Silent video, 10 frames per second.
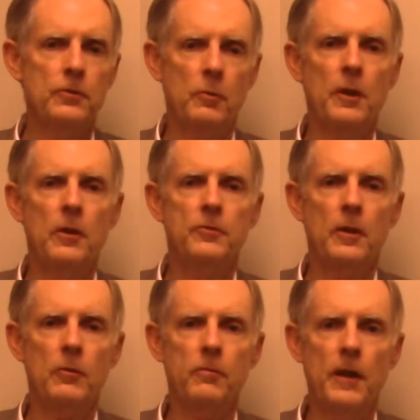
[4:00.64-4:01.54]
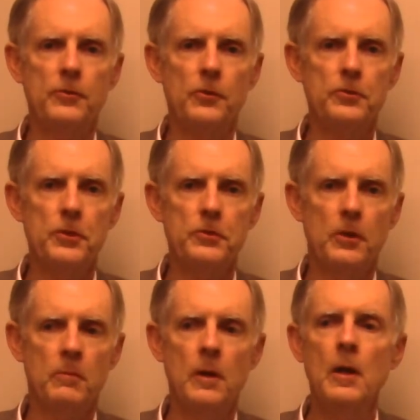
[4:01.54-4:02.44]
this craniosacral fascial
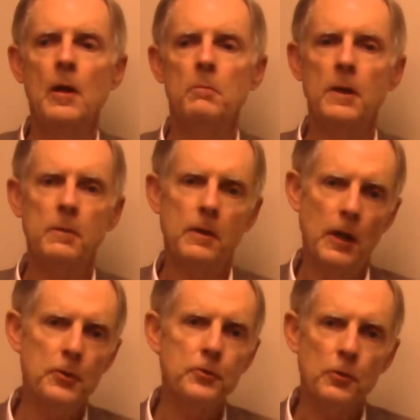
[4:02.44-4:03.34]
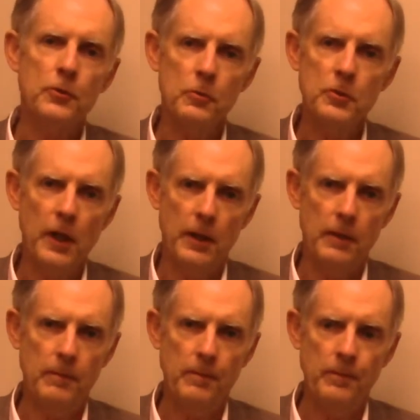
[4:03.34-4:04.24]
system because you're too tight.
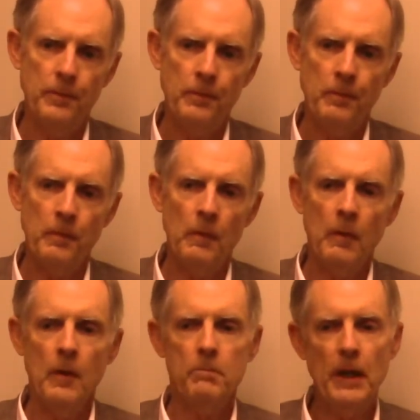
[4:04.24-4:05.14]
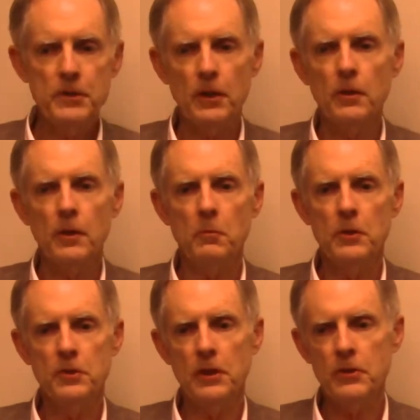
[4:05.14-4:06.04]
Basically, we
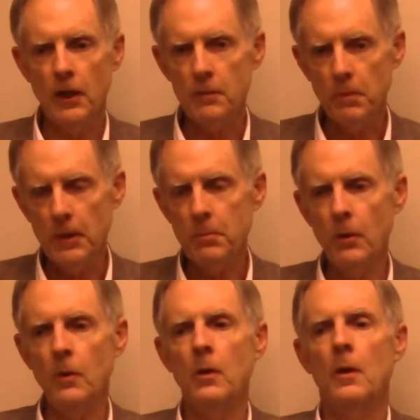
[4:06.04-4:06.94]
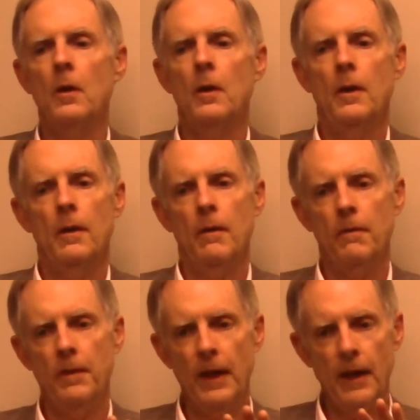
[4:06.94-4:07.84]
see tight people.
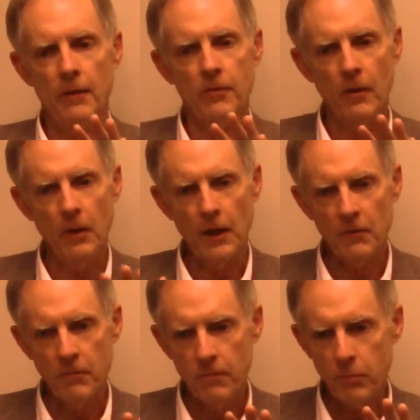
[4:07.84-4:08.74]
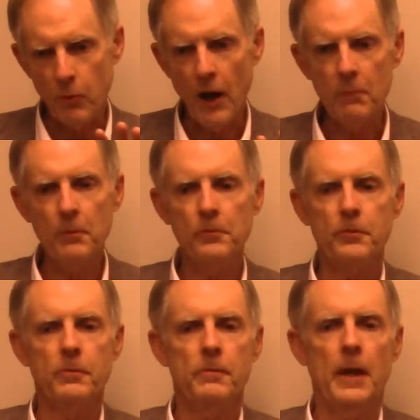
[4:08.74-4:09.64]
They have a lot of
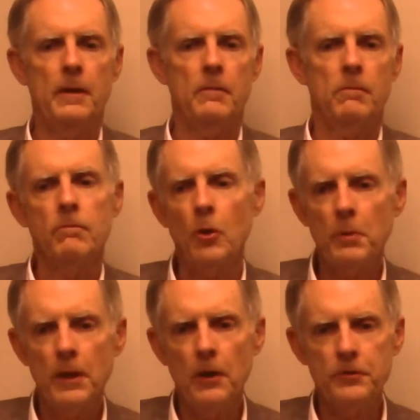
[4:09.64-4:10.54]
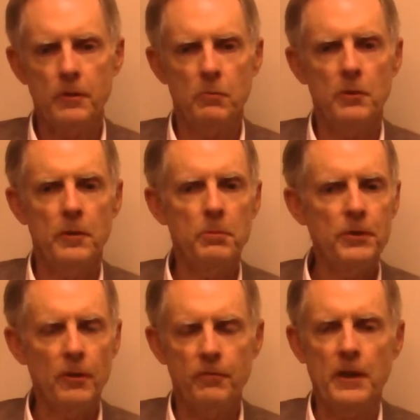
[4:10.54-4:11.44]
problems that nobody else can really
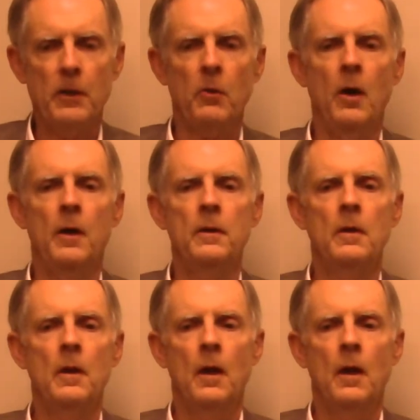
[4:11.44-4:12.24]
put their finger on.